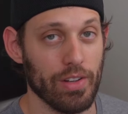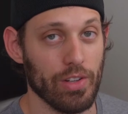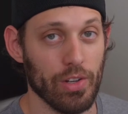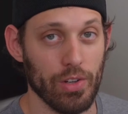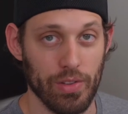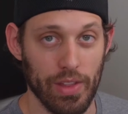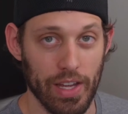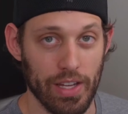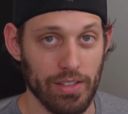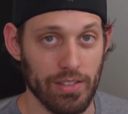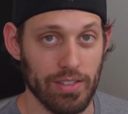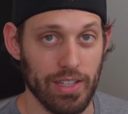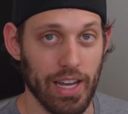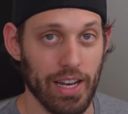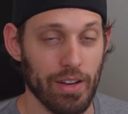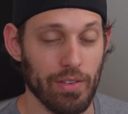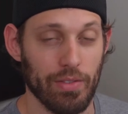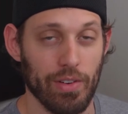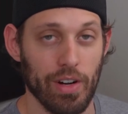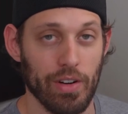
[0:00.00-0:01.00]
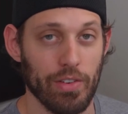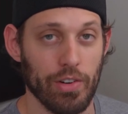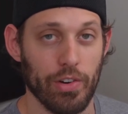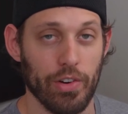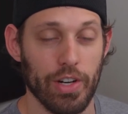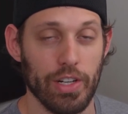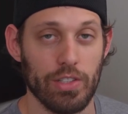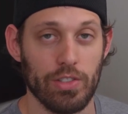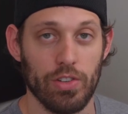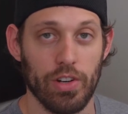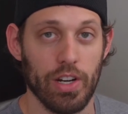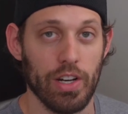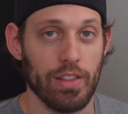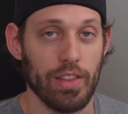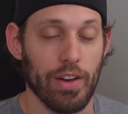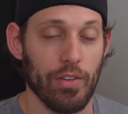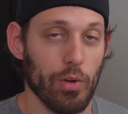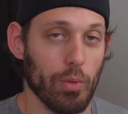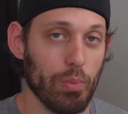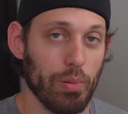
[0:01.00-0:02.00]
They stand in front of a green screen, they
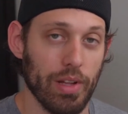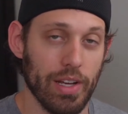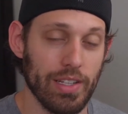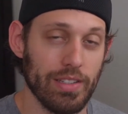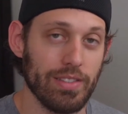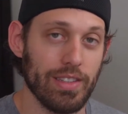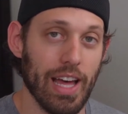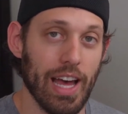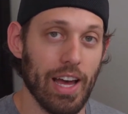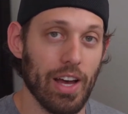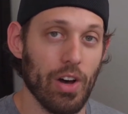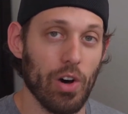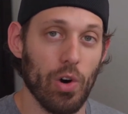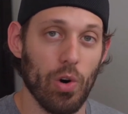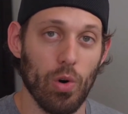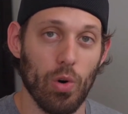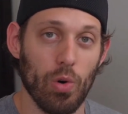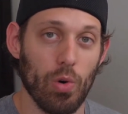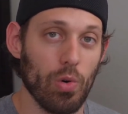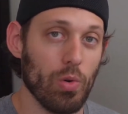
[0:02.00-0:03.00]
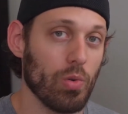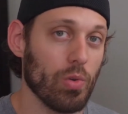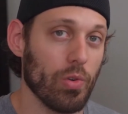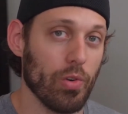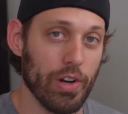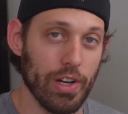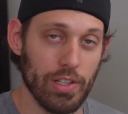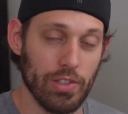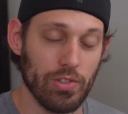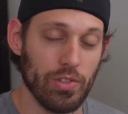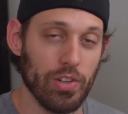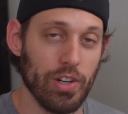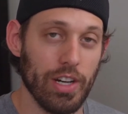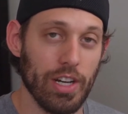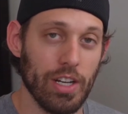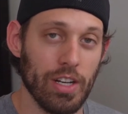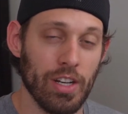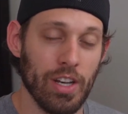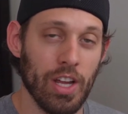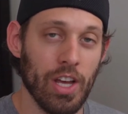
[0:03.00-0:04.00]
replace that whole green
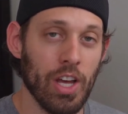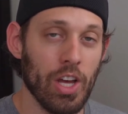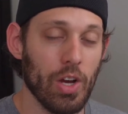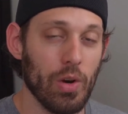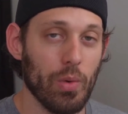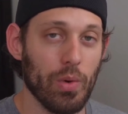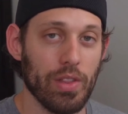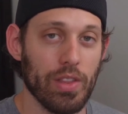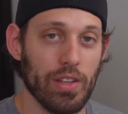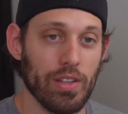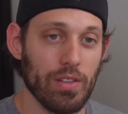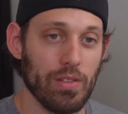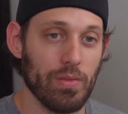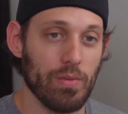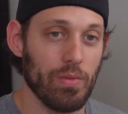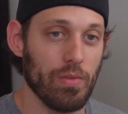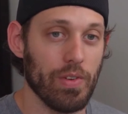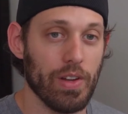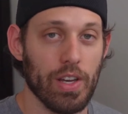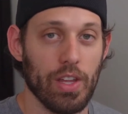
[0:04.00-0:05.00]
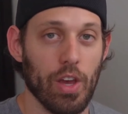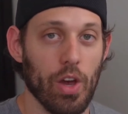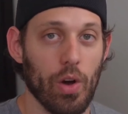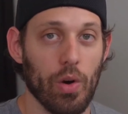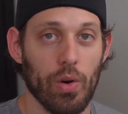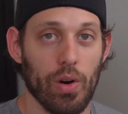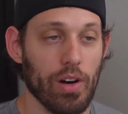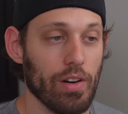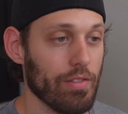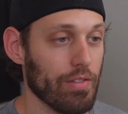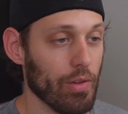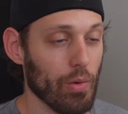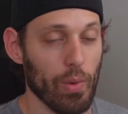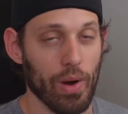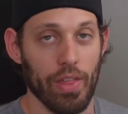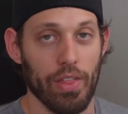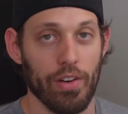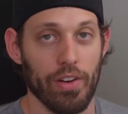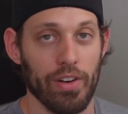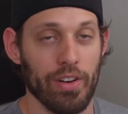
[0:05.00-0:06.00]
screen with a video of the
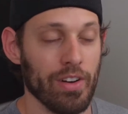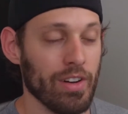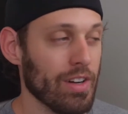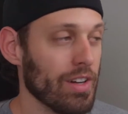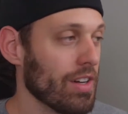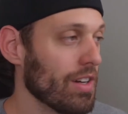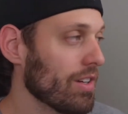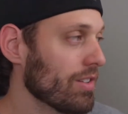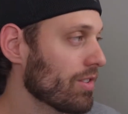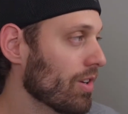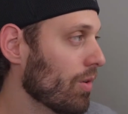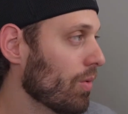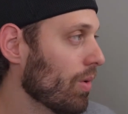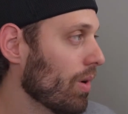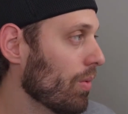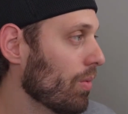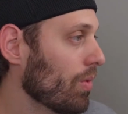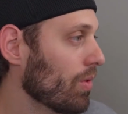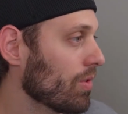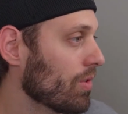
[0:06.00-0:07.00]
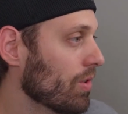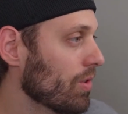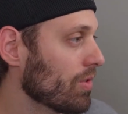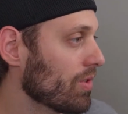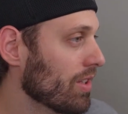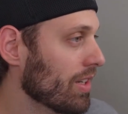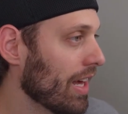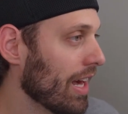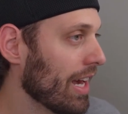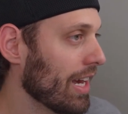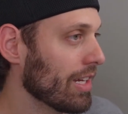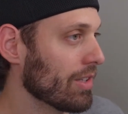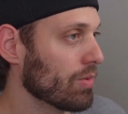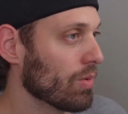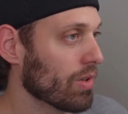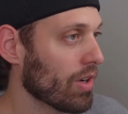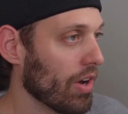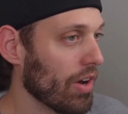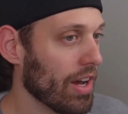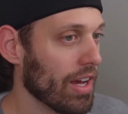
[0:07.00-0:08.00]
weather. So what we'll do today is we'll
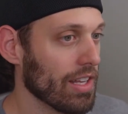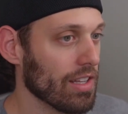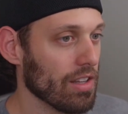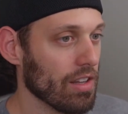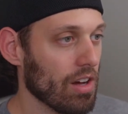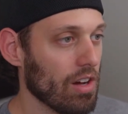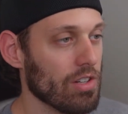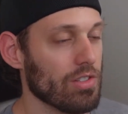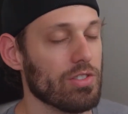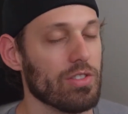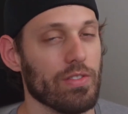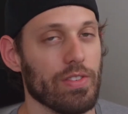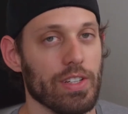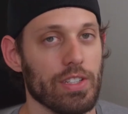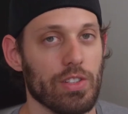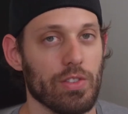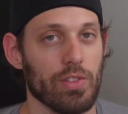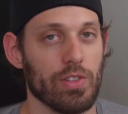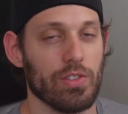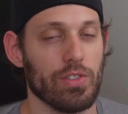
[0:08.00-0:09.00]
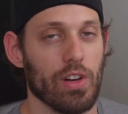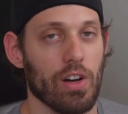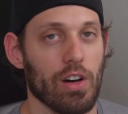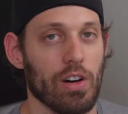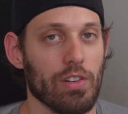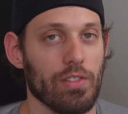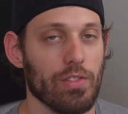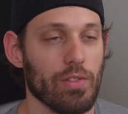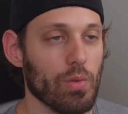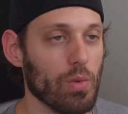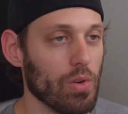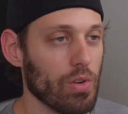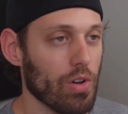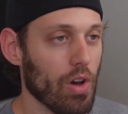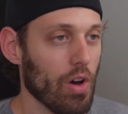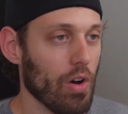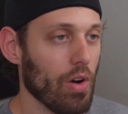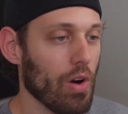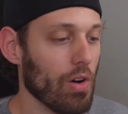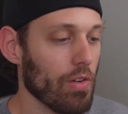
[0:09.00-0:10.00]
go ahead and launch DaVinci Resolve. We'll
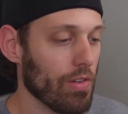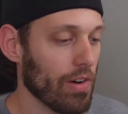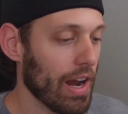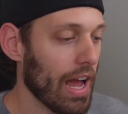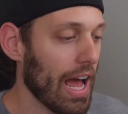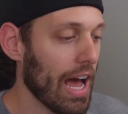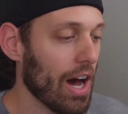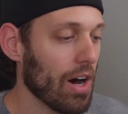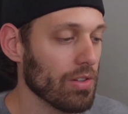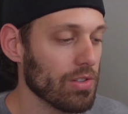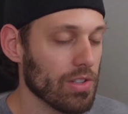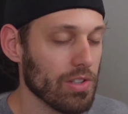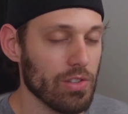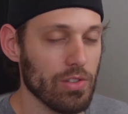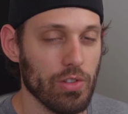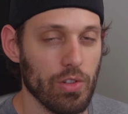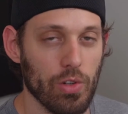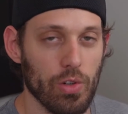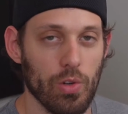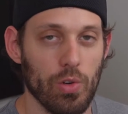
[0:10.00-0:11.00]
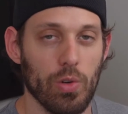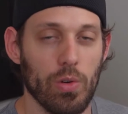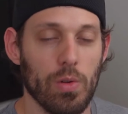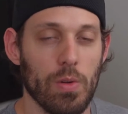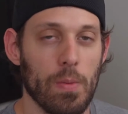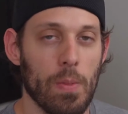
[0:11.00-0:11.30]
go over how to do